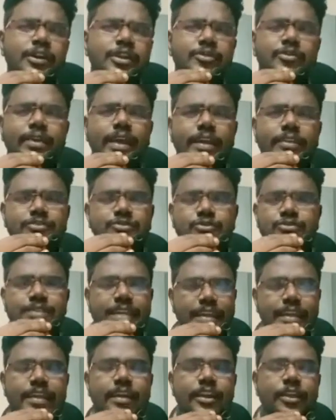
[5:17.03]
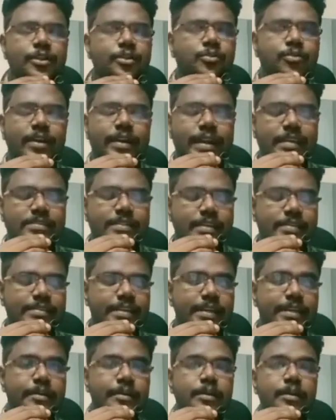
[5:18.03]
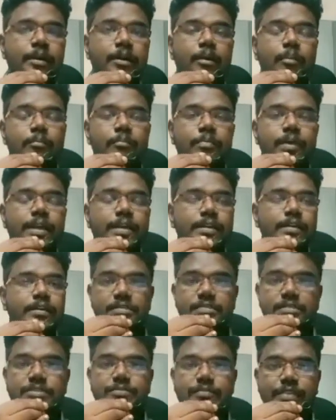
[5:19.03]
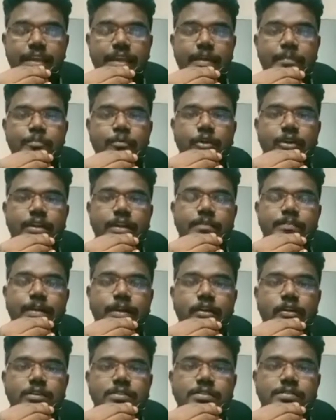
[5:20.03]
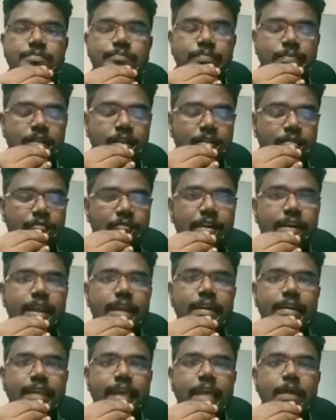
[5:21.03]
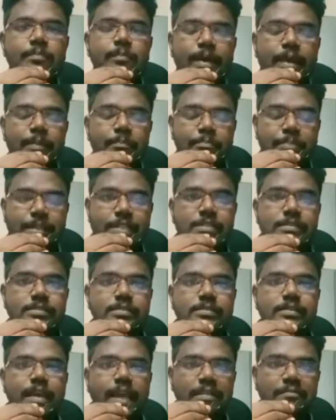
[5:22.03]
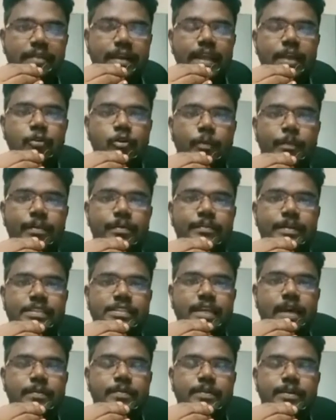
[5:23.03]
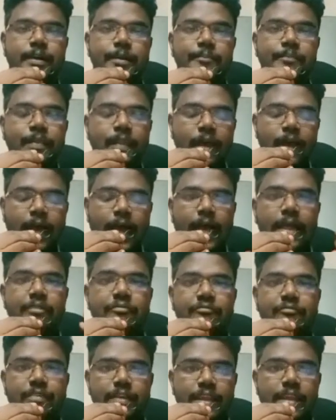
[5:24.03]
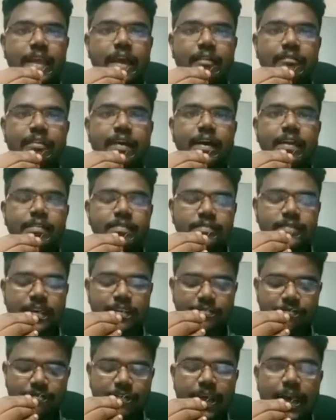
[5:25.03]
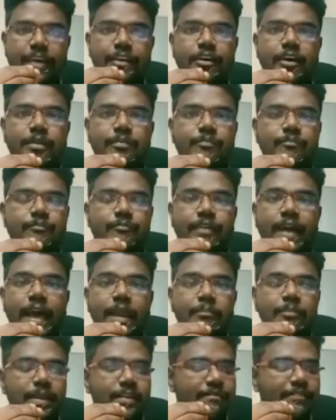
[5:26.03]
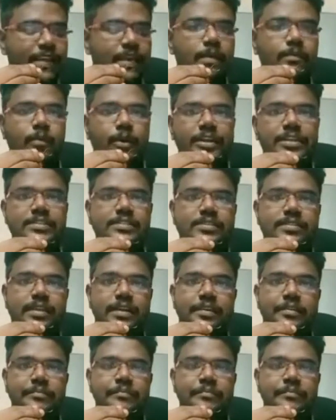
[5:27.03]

can choose any color you want, as I said, but this is very important because when I take my pulse and when I open my chapter, I am very aware that where my weak points are.